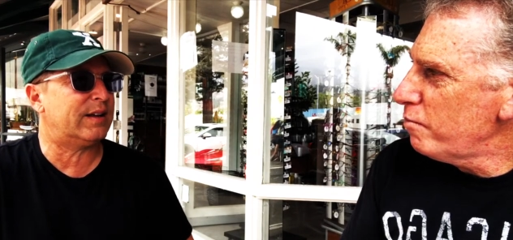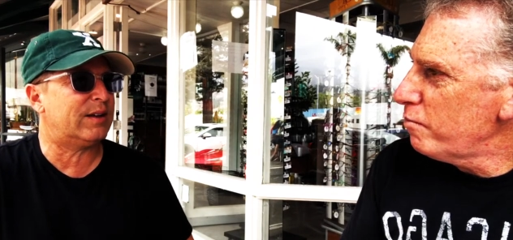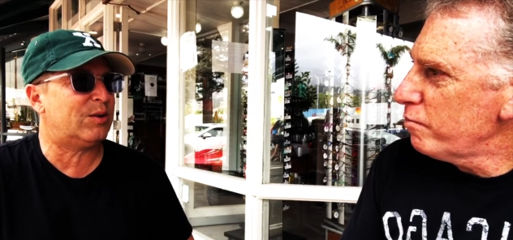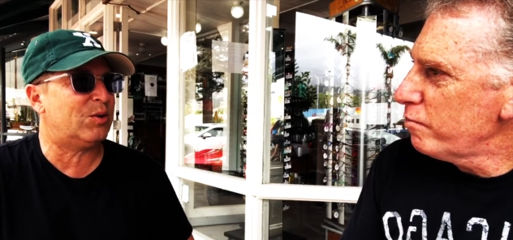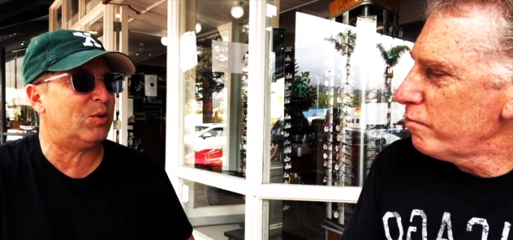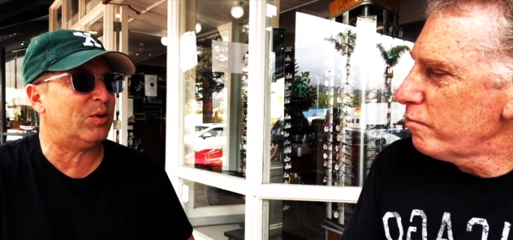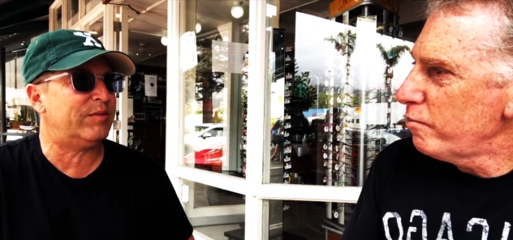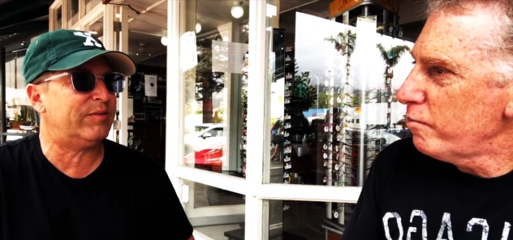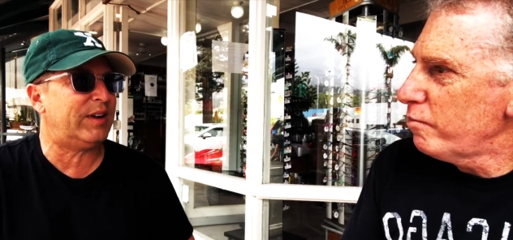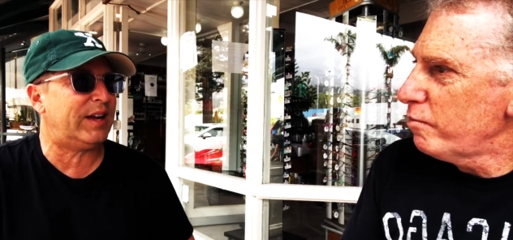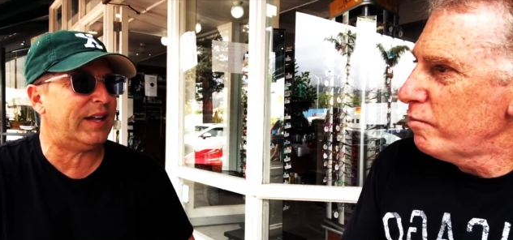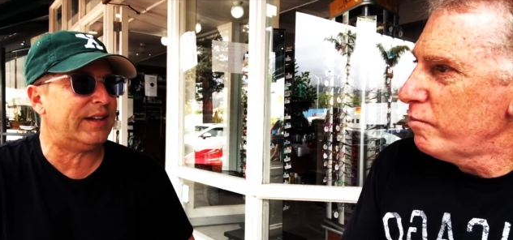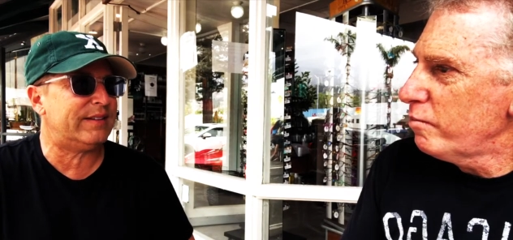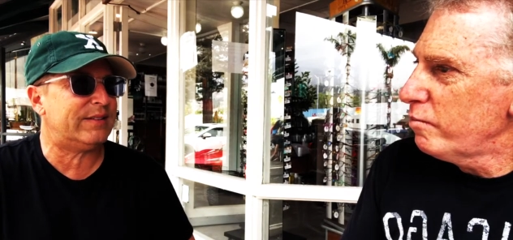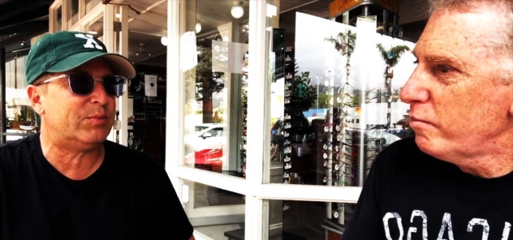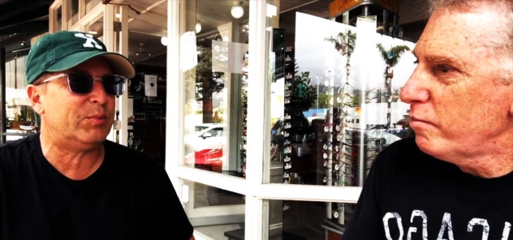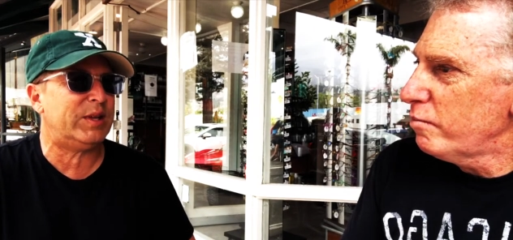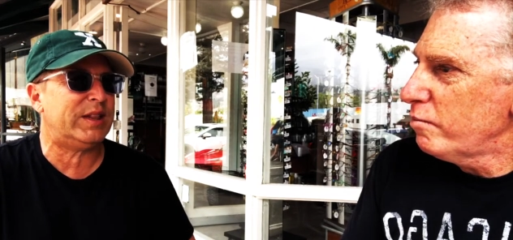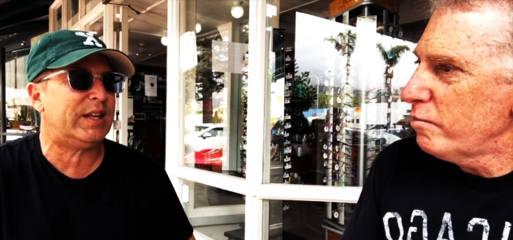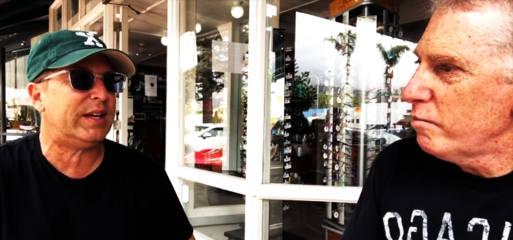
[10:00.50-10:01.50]
Speaker 1: Corvettes.
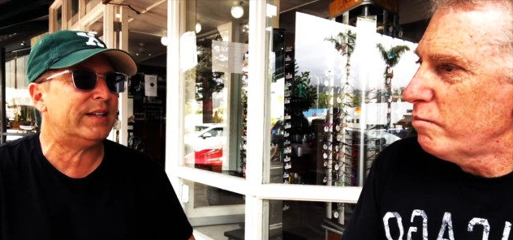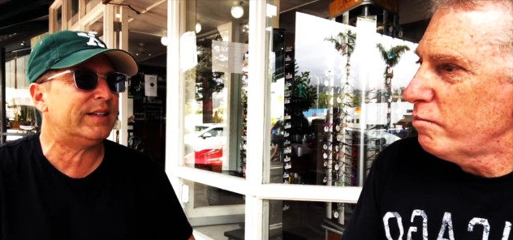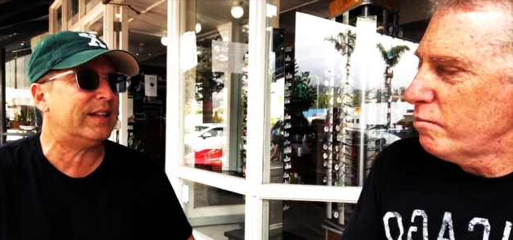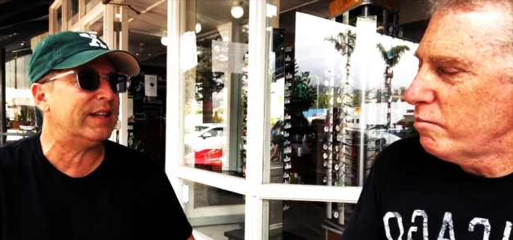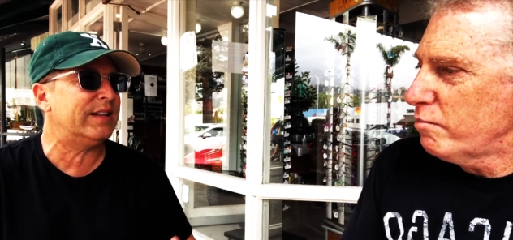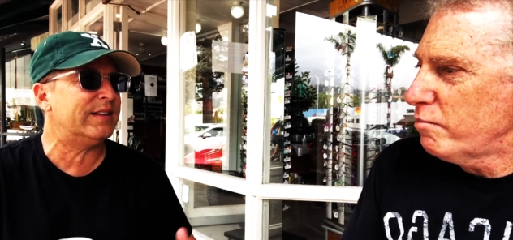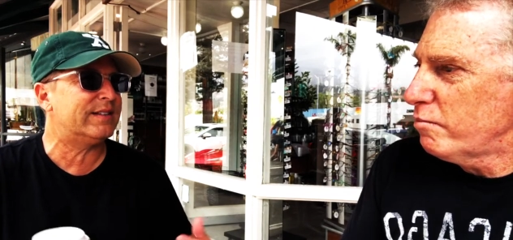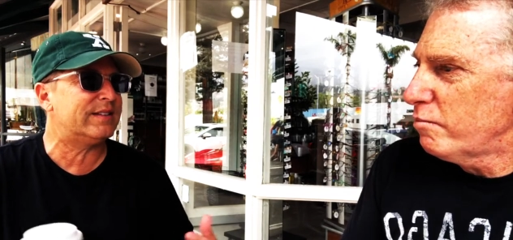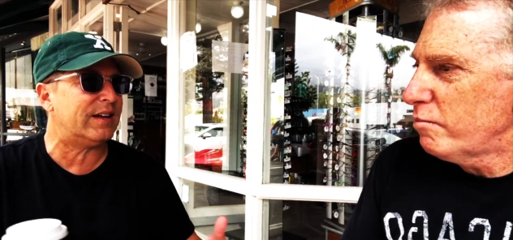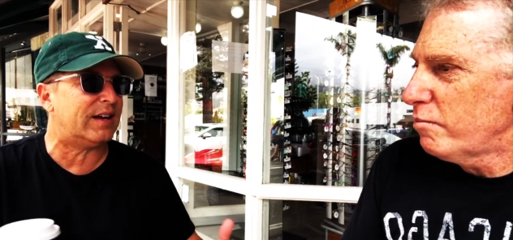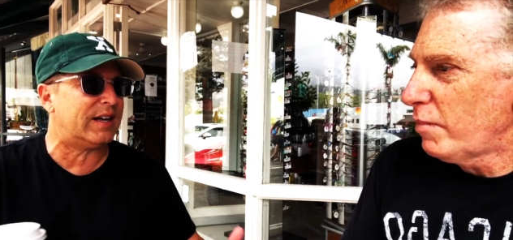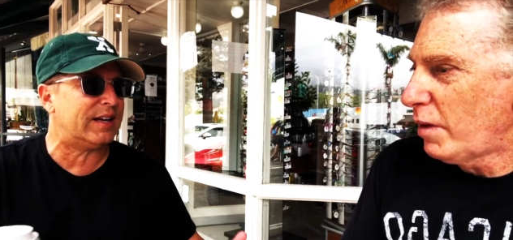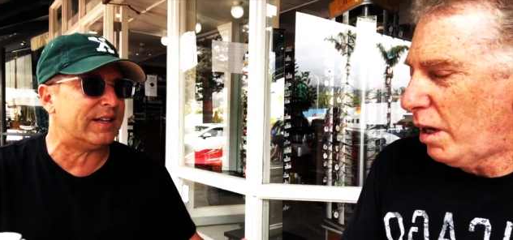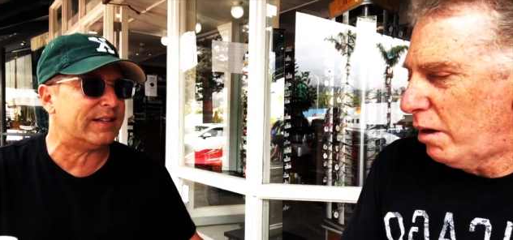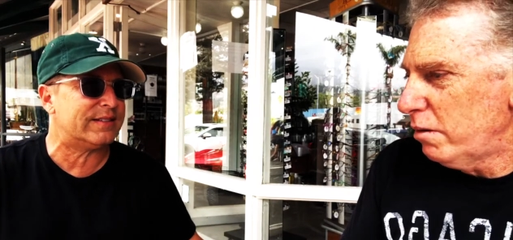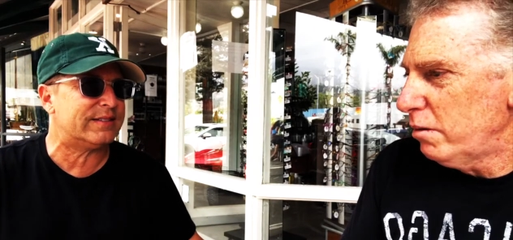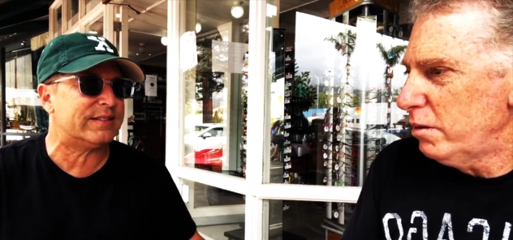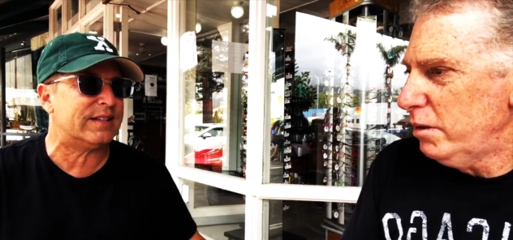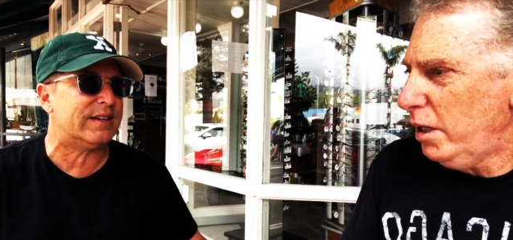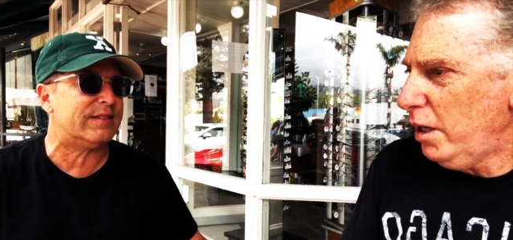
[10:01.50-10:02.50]
We liked the exotic
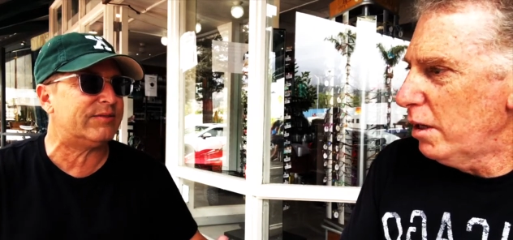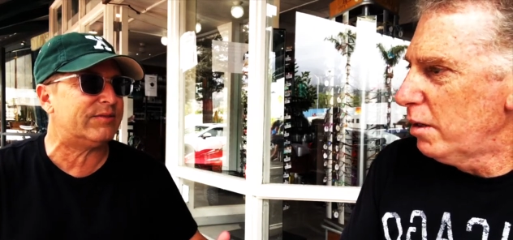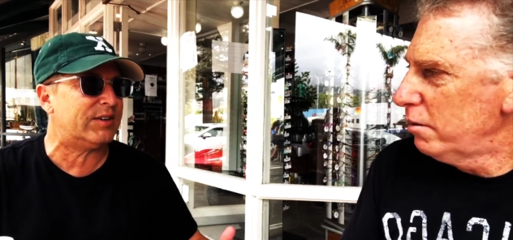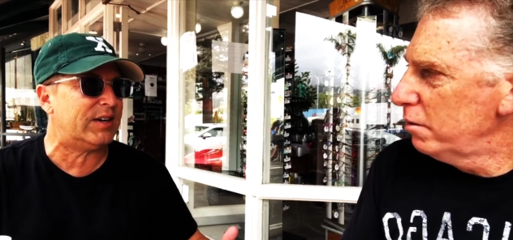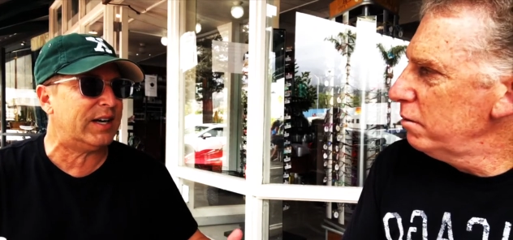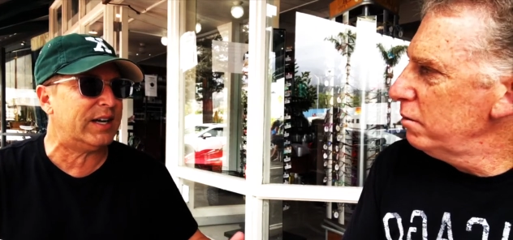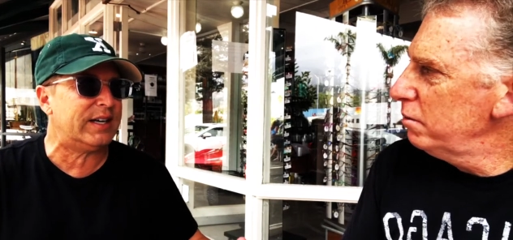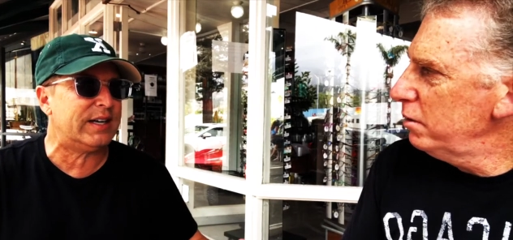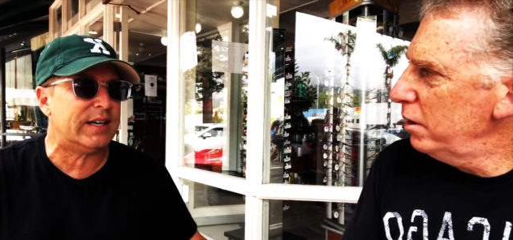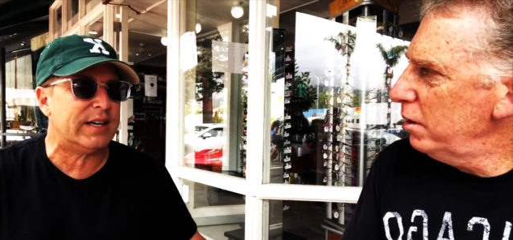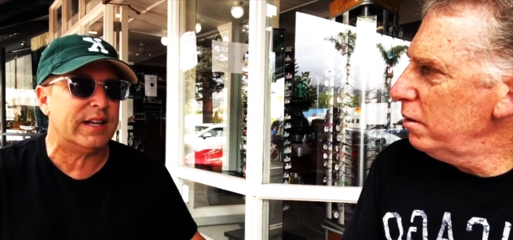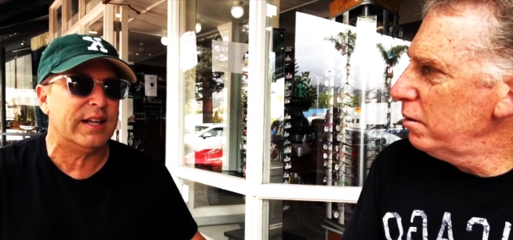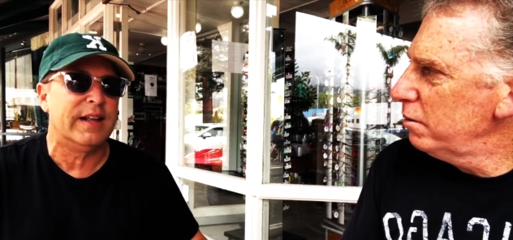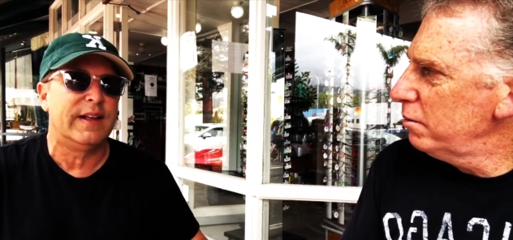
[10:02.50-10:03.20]
stuff, right? Yeah.